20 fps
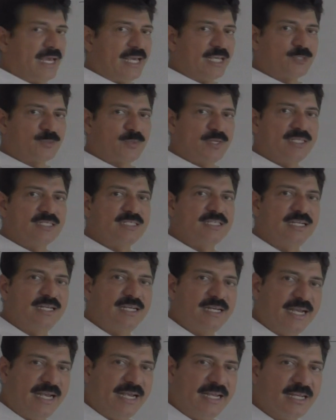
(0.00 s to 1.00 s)
expressed in
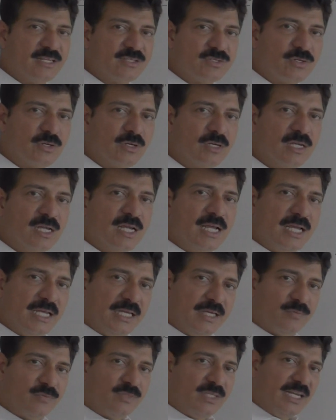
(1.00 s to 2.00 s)
radians only.
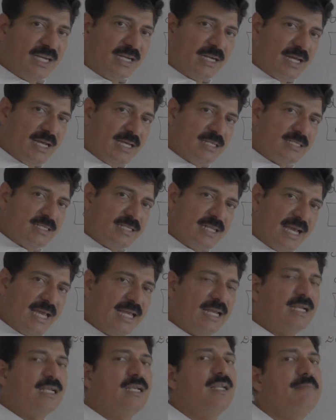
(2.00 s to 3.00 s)
If theta is
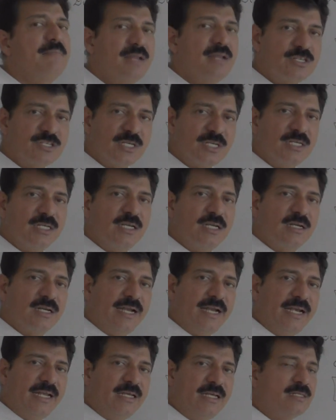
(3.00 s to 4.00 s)
directly mentioned in
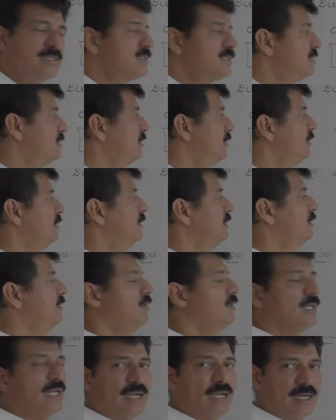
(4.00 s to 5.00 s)
radians,
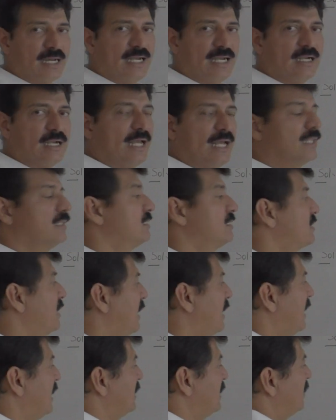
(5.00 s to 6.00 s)
you can write like this,
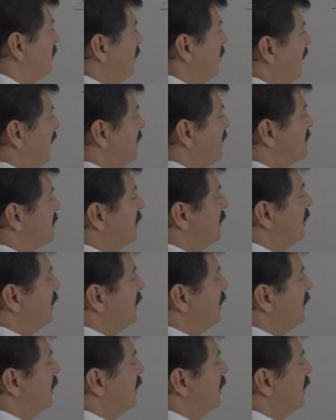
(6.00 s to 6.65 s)
or otherwise,